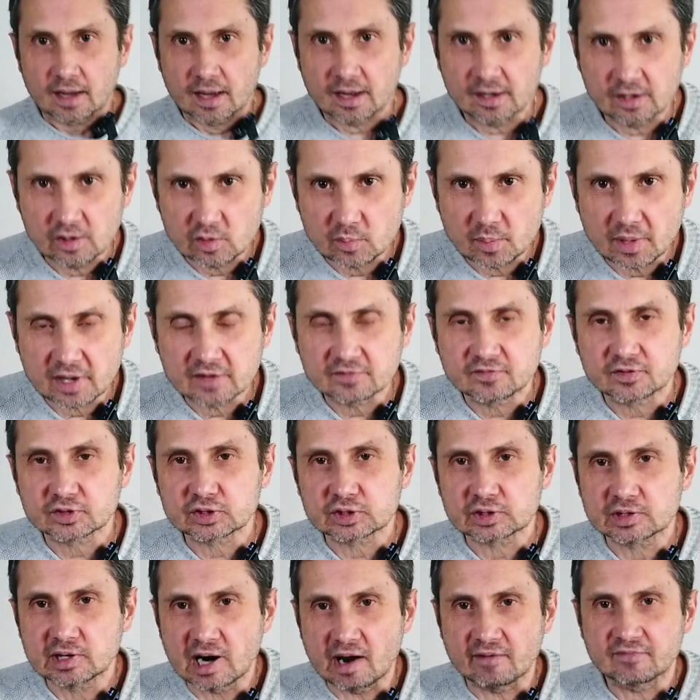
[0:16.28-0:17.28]
Hello my
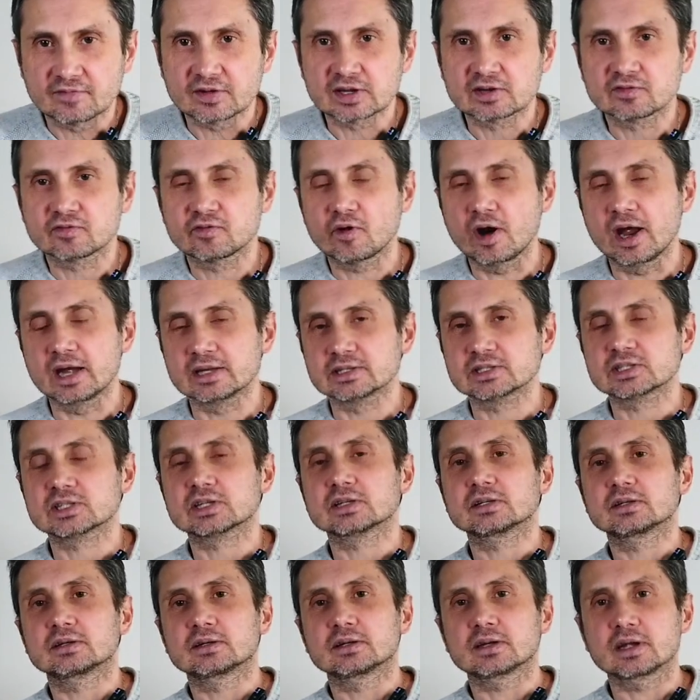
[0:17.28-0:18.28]
photographic
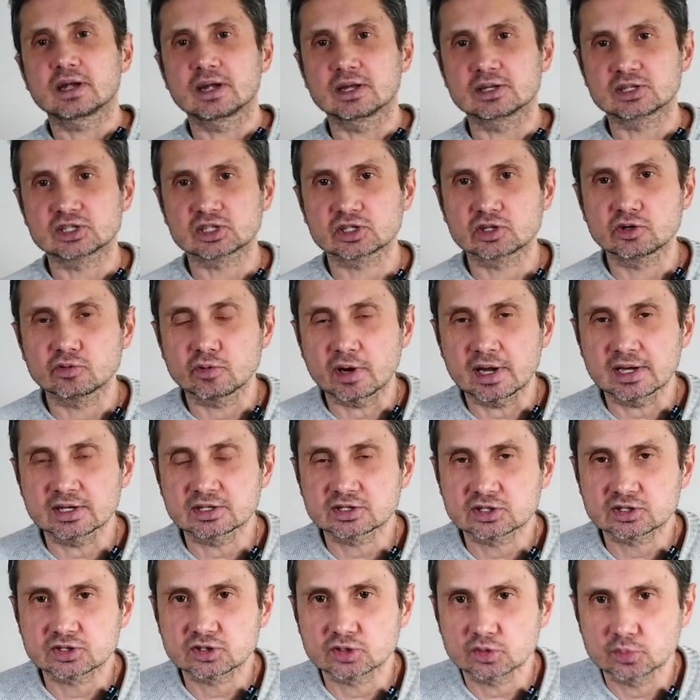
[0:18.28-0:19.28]
friend, it's
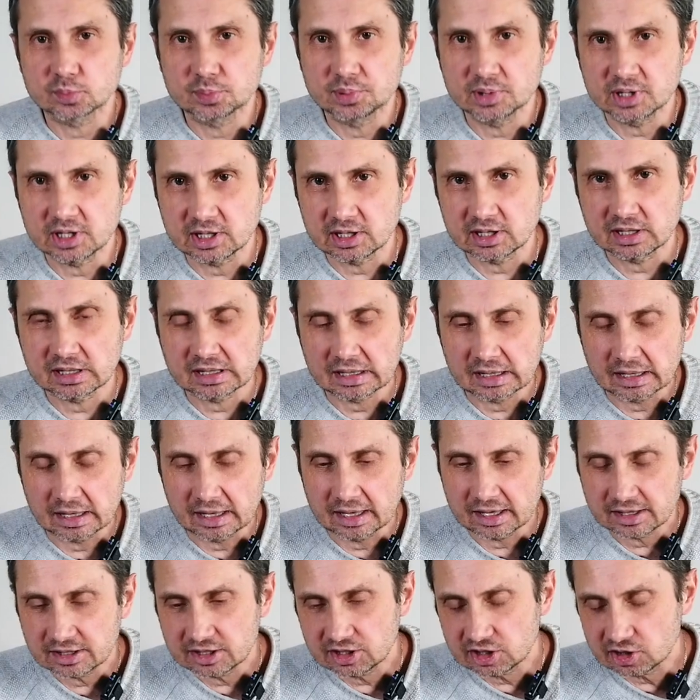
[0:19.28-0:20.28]
great to be
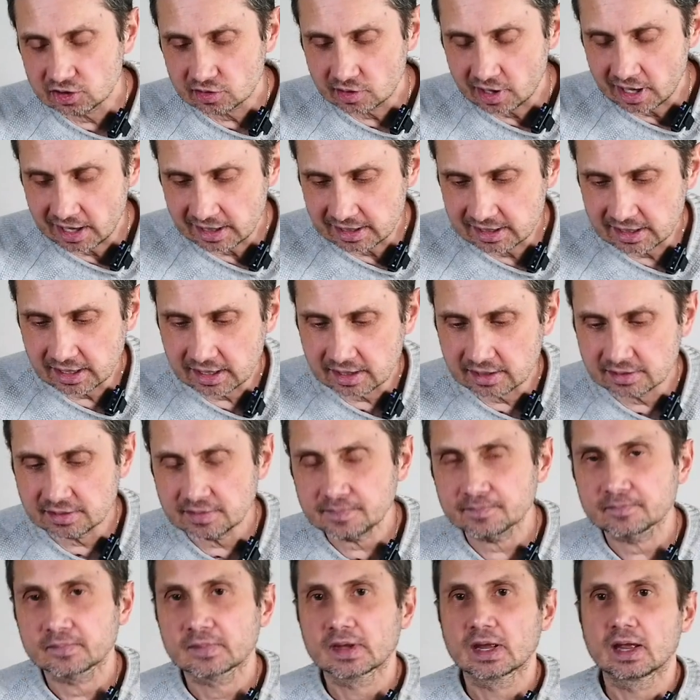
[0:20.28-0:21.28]
here
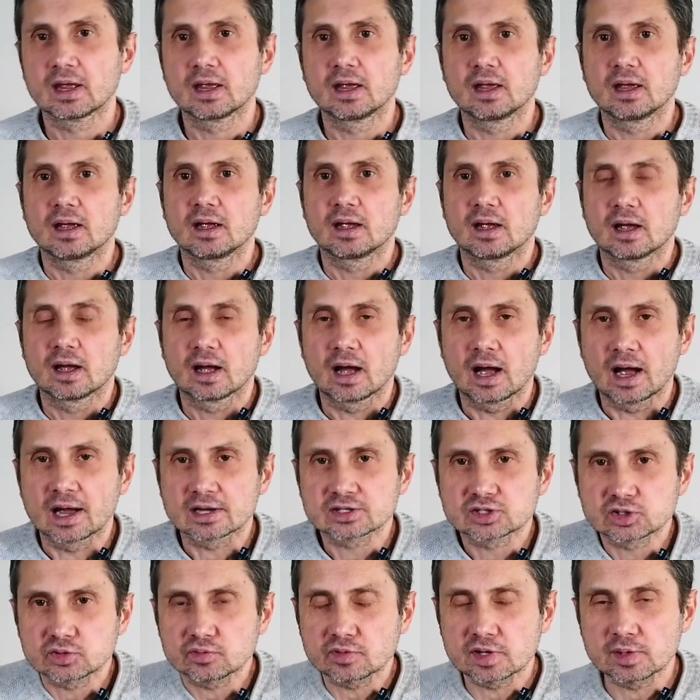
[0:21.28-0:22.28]
again.
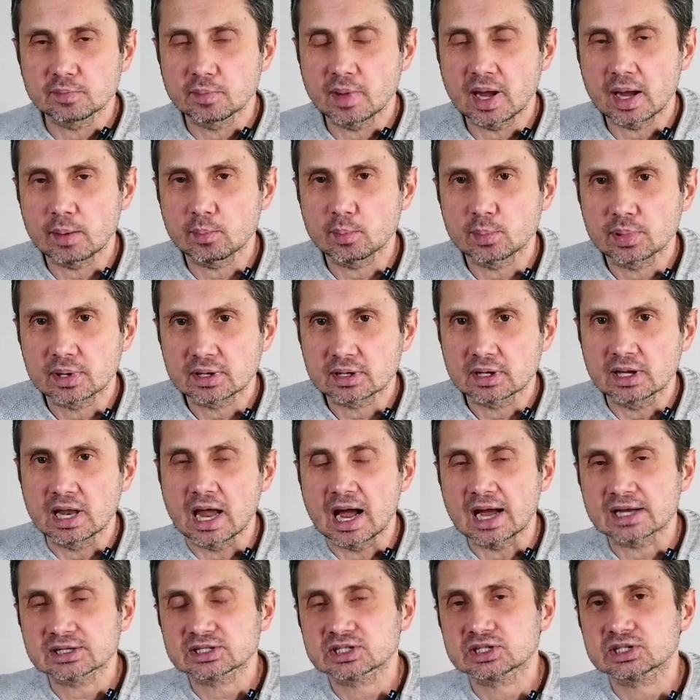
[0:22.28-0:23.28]
As you remember,
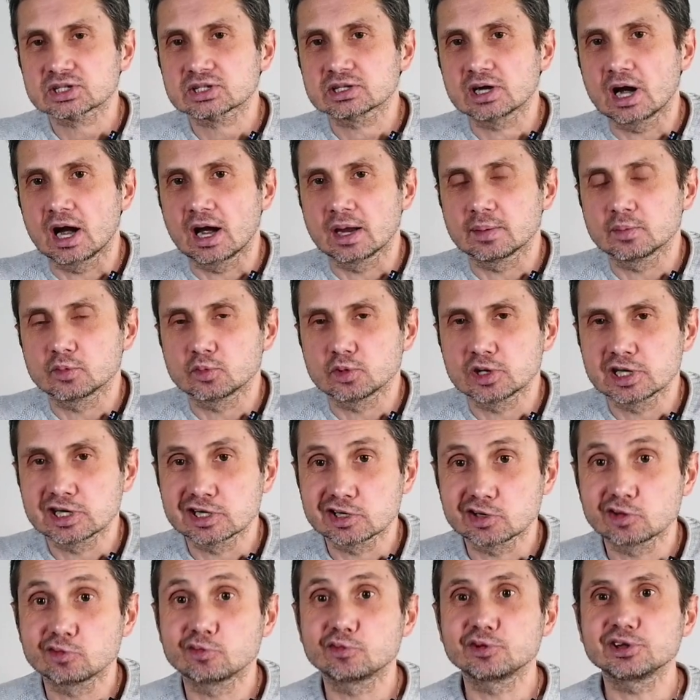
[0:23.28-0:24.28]
last time
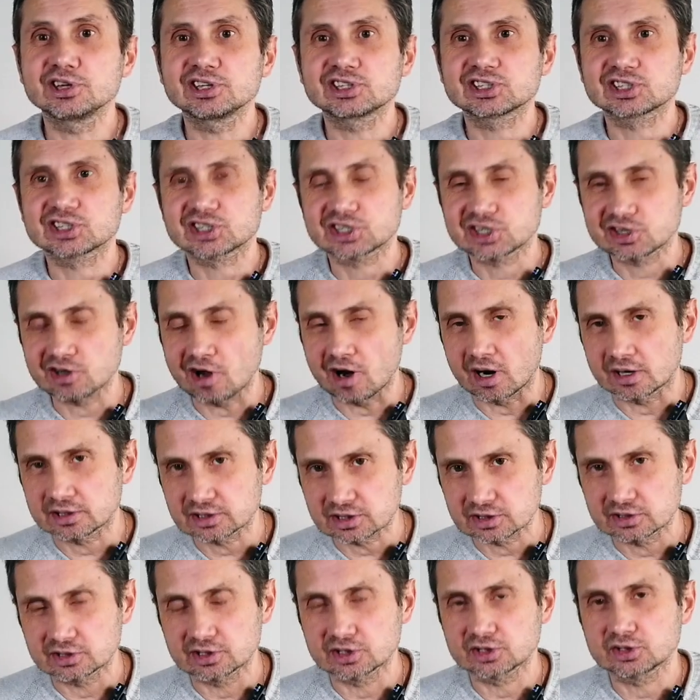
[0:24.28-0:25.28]
we
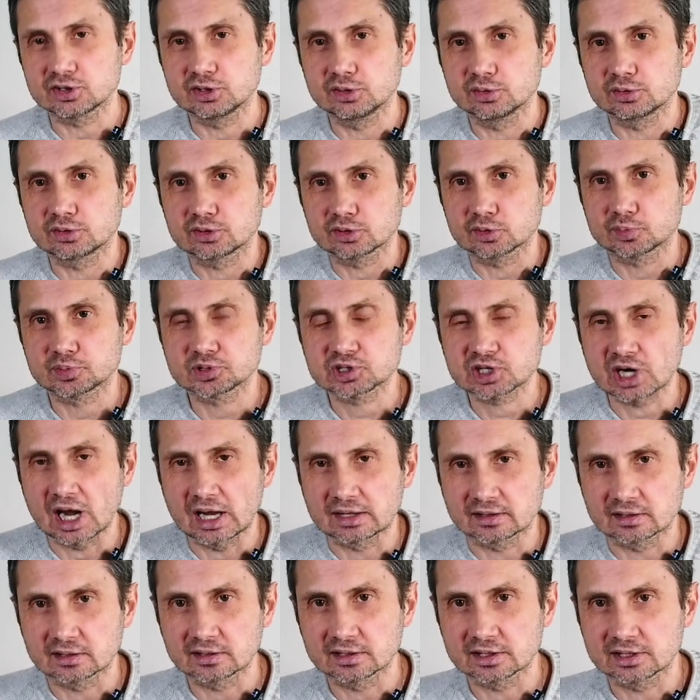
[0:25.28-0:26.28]
restarted this YouTube
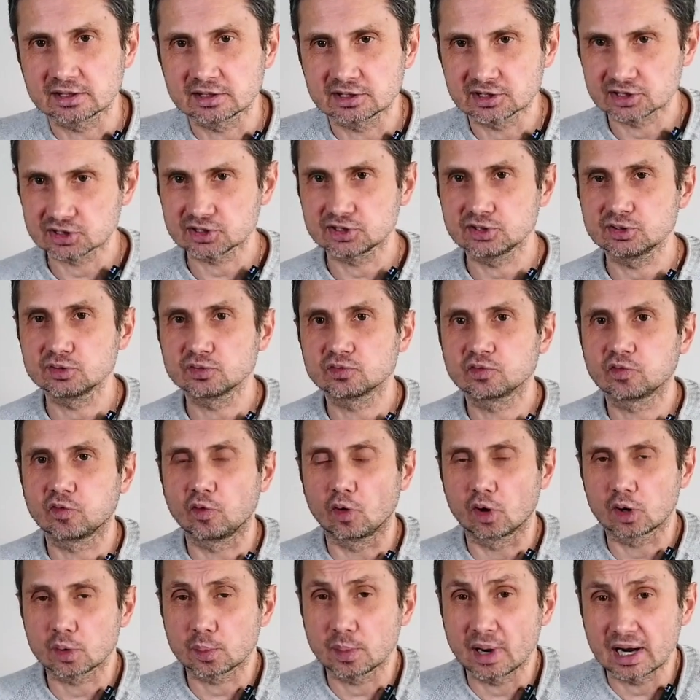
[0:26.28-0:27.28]
channel in this new
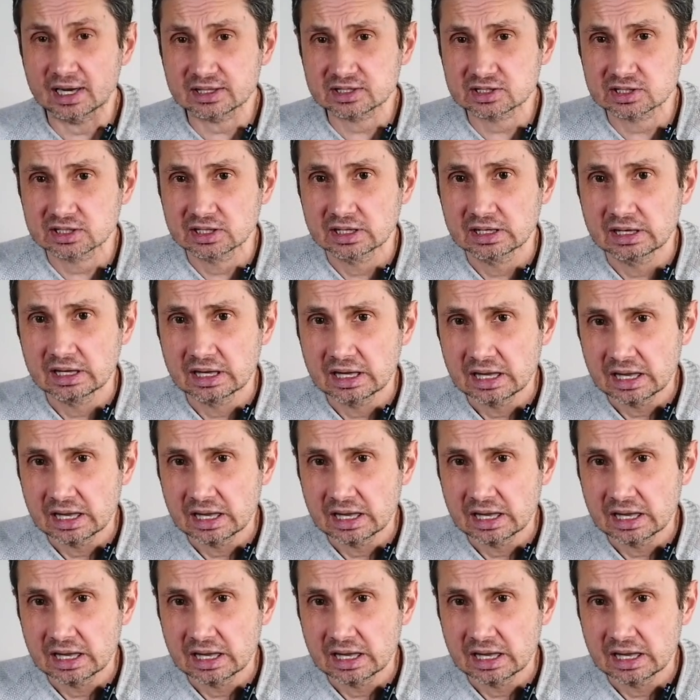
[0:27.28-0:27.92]
format.